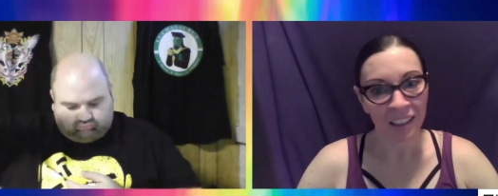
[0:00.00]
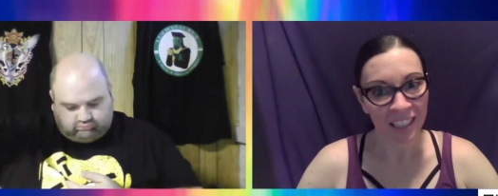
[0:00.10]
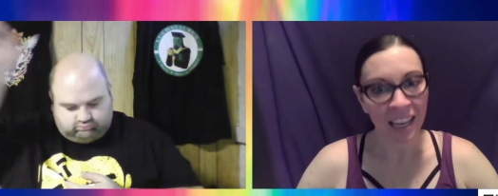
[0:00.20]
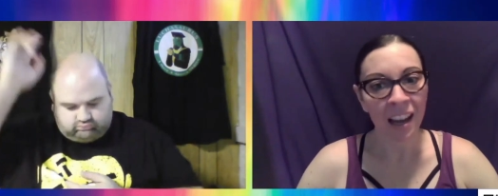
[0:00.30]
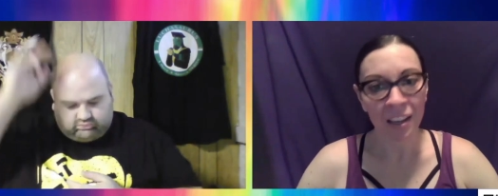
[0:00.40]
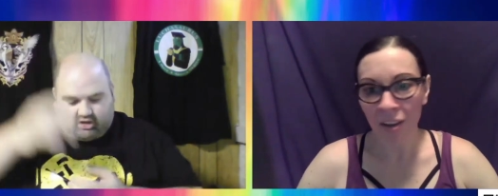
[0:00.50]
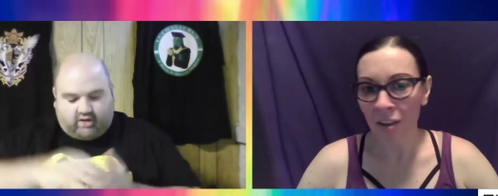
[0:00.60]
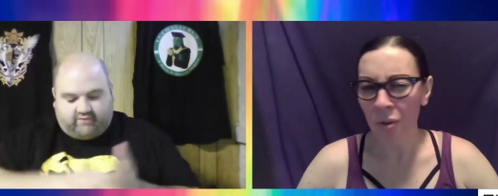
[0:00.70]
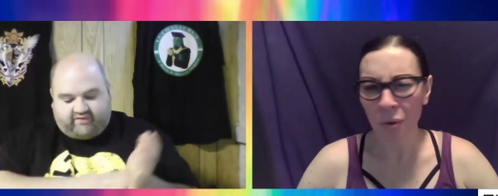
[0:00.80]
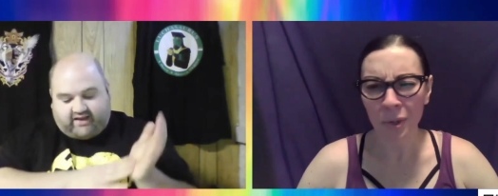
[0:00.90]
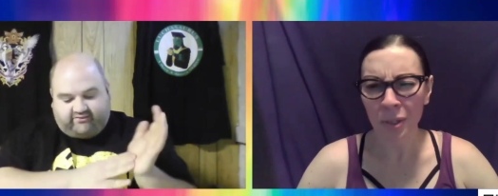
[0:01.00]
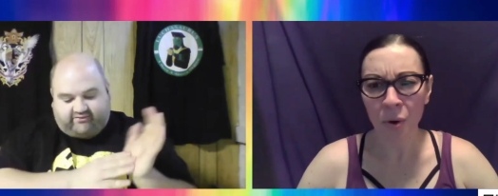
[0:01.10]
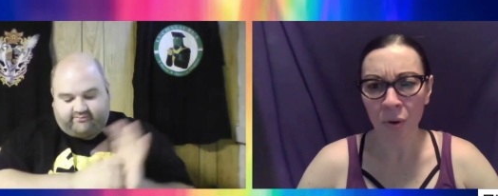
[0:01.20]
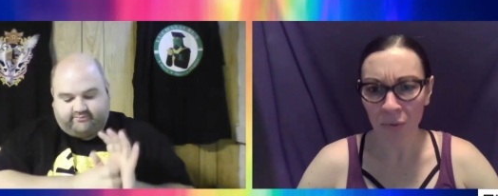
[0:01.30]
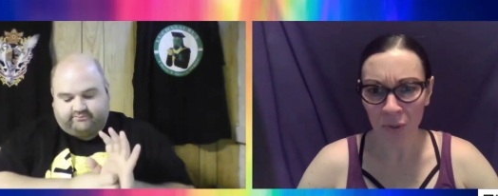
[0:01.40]
Speaker 1: yeah, Yano's
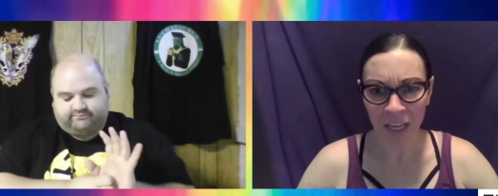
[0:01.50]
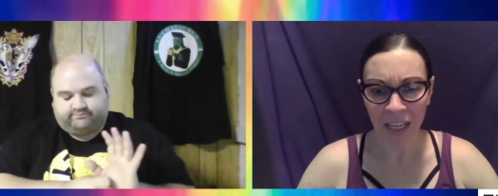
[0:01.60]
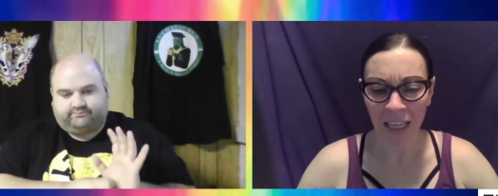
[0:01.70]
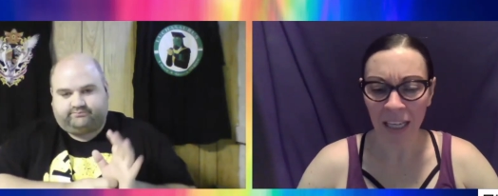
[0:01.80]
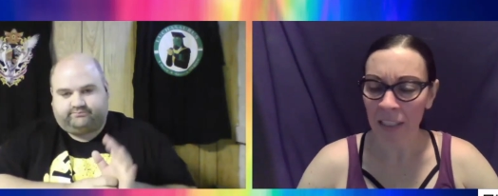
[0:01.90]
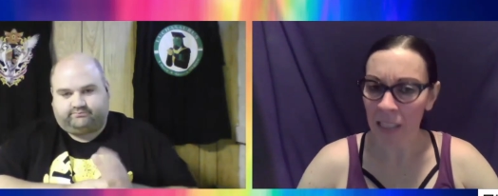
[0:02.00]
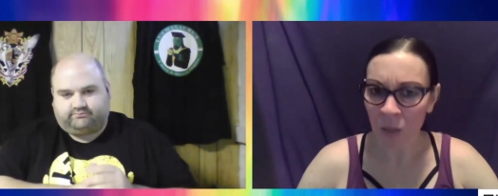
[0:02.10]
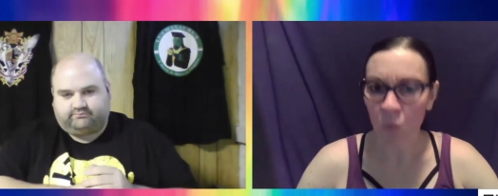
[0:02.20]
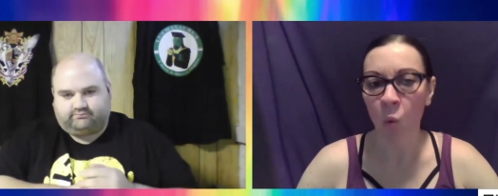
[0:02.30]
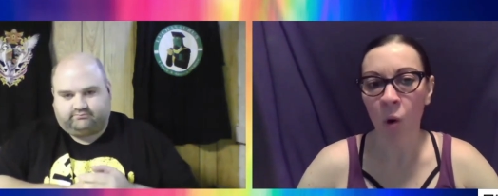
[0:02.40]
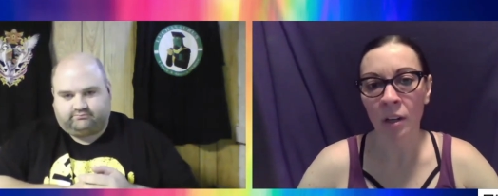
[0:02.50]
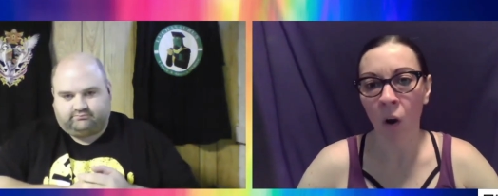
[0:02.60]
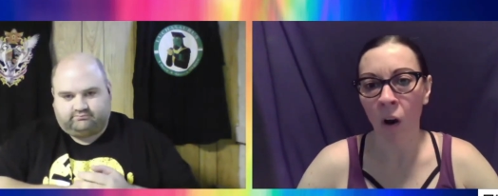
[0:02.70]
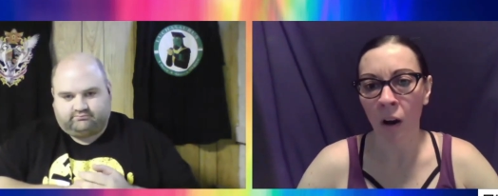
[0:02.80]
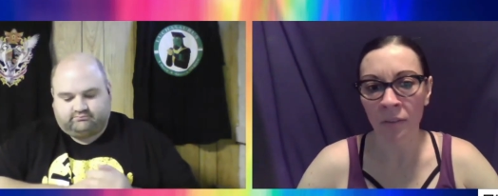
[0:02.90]
always known for taking at least
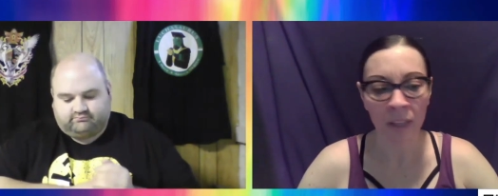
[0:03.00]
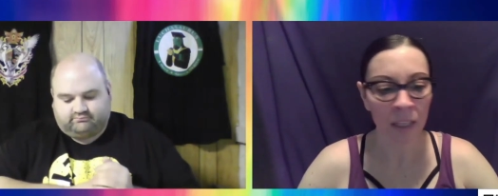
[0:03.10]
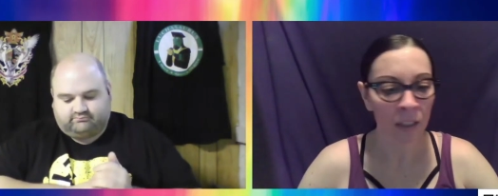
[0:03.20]
one off.